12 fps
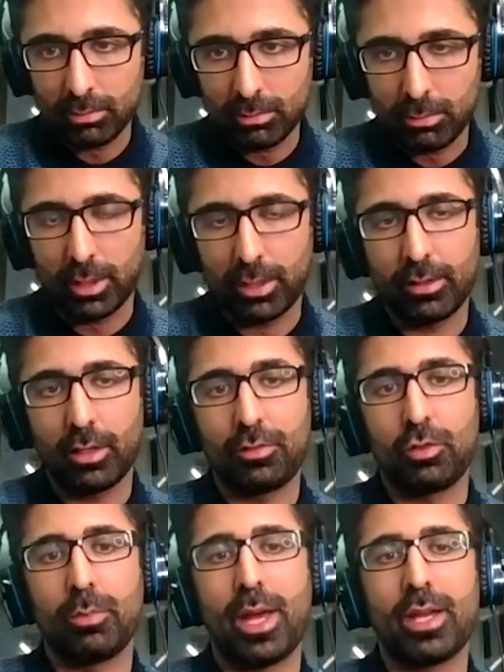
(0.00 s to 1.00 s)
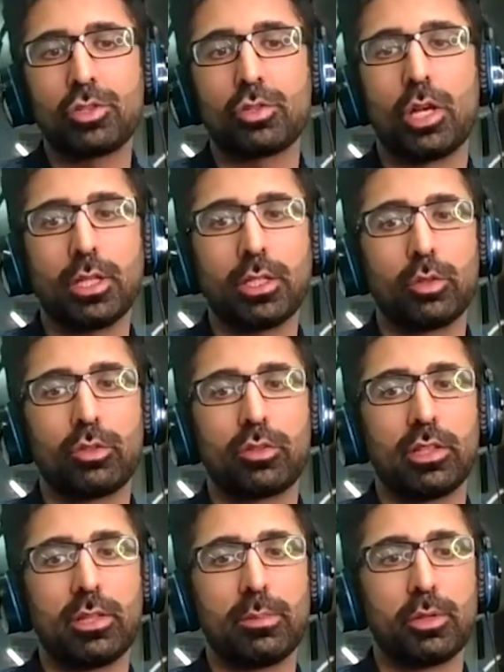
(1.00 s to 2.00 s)
but if you manage to not go to
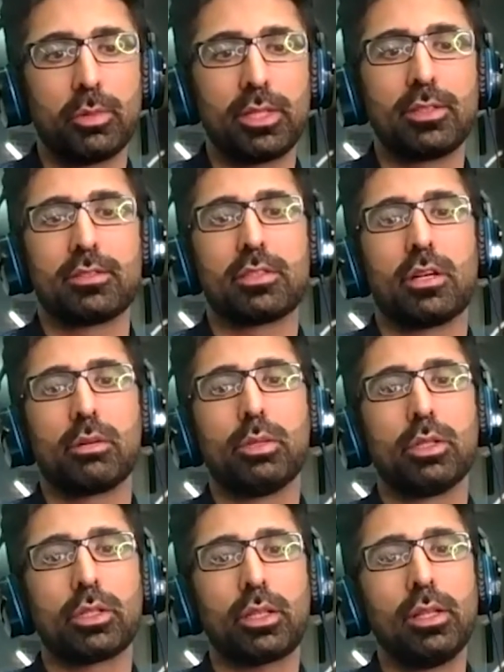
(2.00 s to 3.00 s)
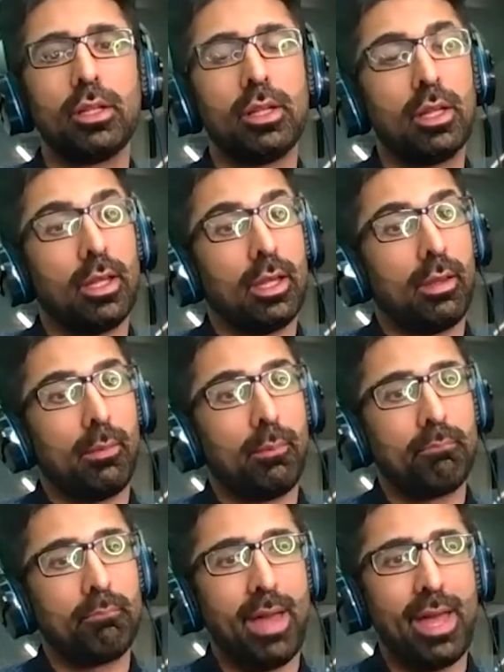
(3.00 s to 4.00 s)
sleep and read this entire book,
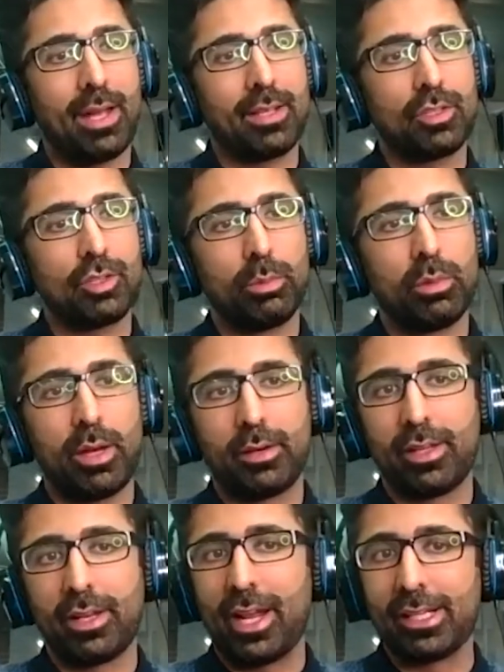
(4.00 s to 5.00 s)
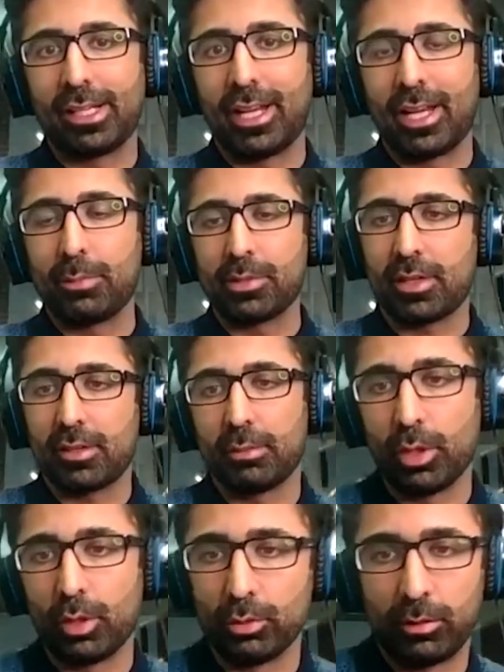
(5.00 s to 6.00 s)
man, you'll be better than ninety nine percent of the
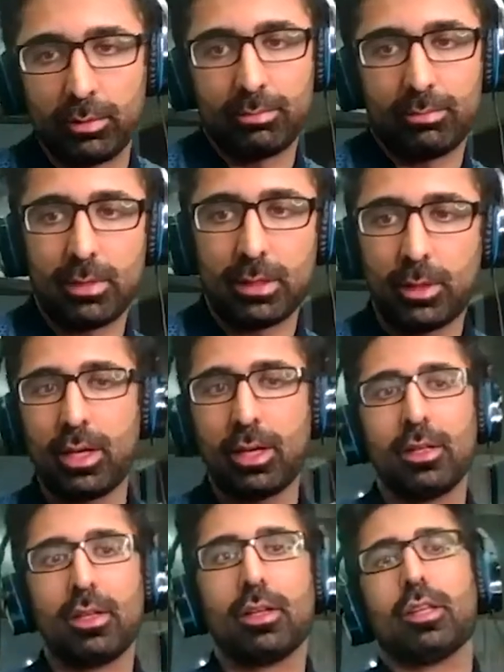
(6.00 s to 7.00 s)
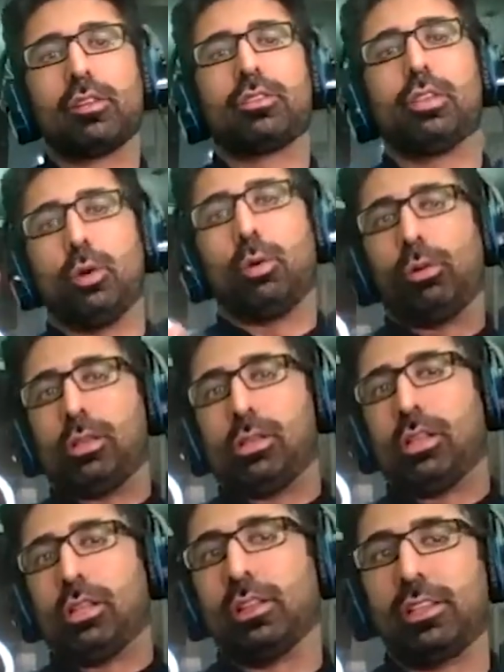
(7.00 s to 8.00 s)
pros. Okay, so
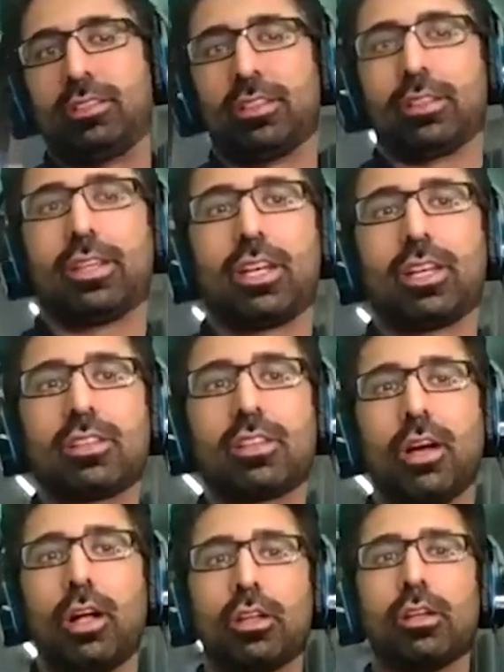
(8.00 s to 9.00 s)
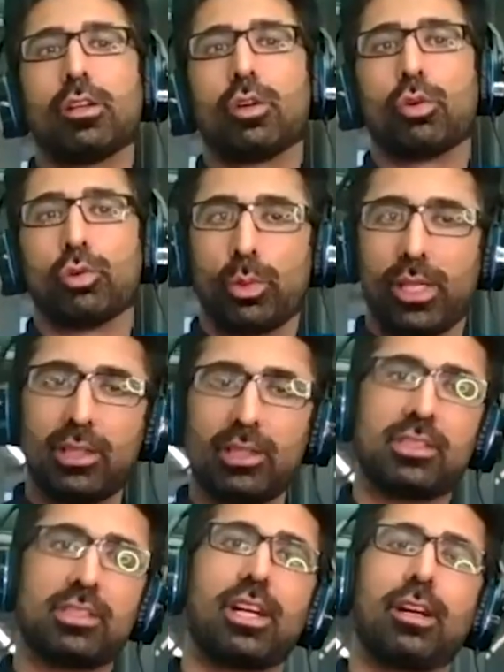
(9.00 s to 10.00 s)
listen, it's called Real
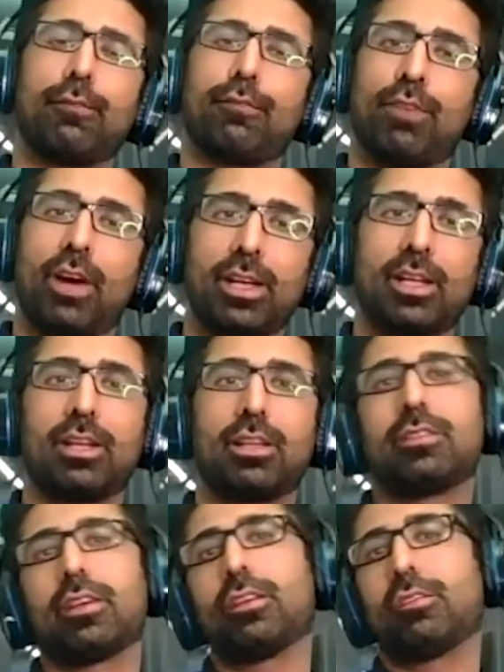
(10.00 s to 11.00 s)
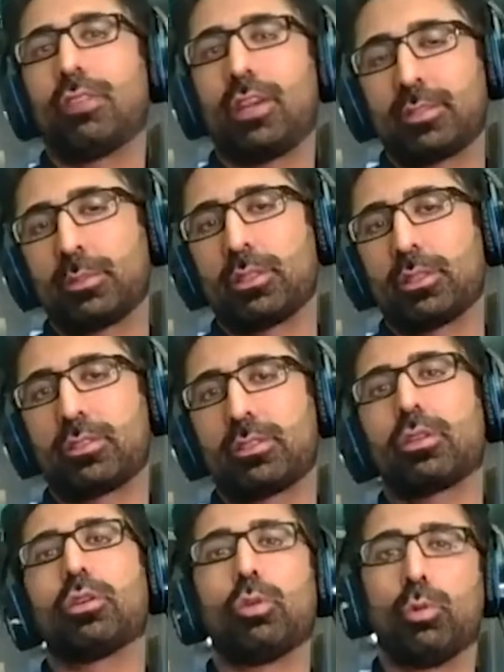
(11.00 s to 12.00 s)
Estate, Finance, and Investments
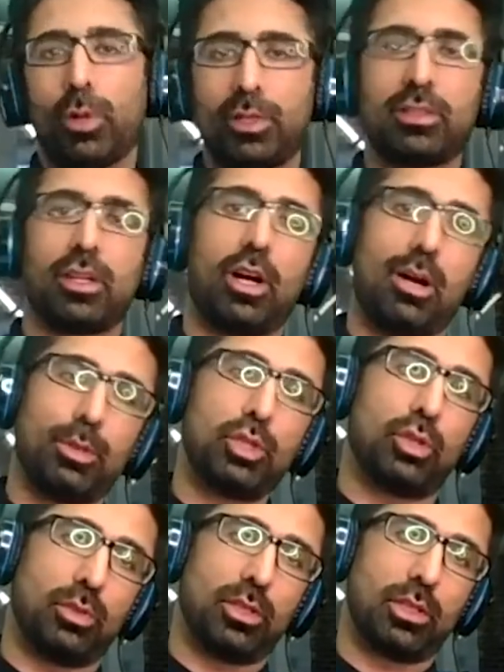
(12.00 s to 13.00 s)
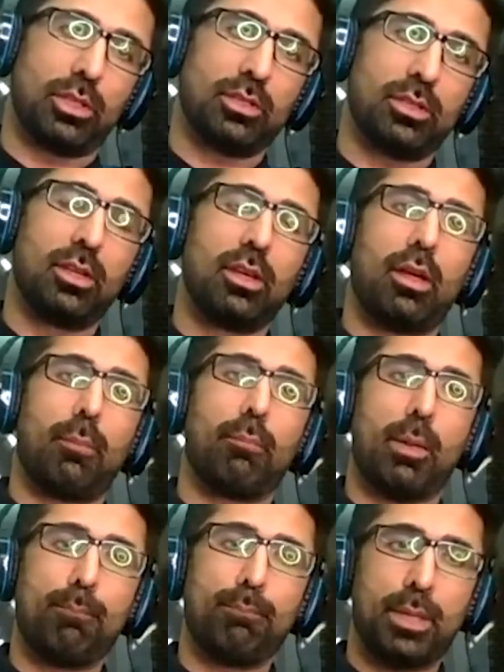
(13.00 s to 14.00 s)
Risk and Opportunities by
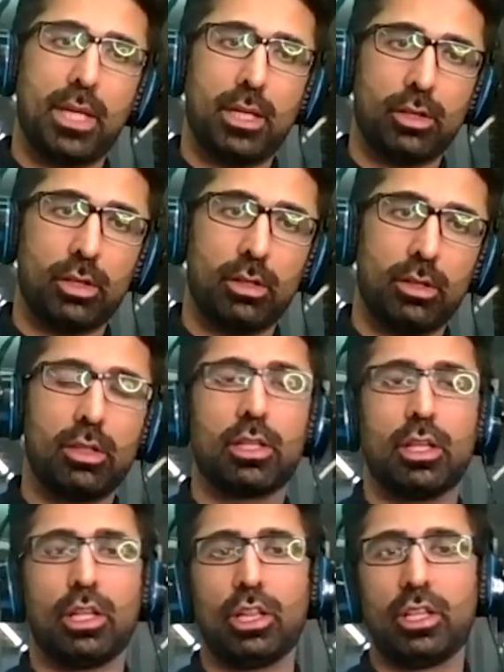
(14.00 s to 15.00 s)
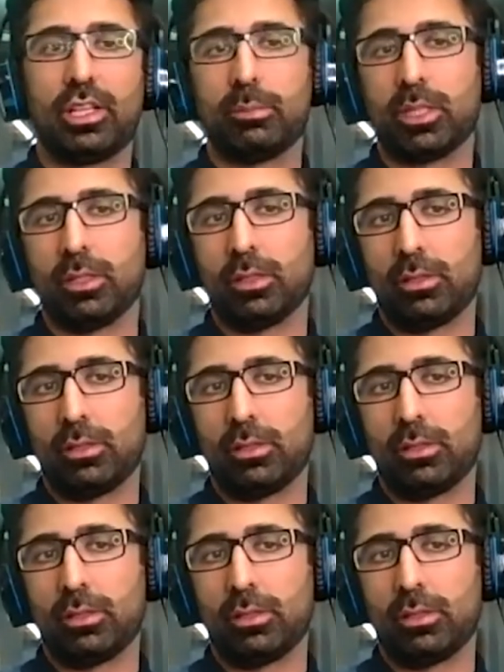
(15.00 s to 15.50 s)
Peter Linneman.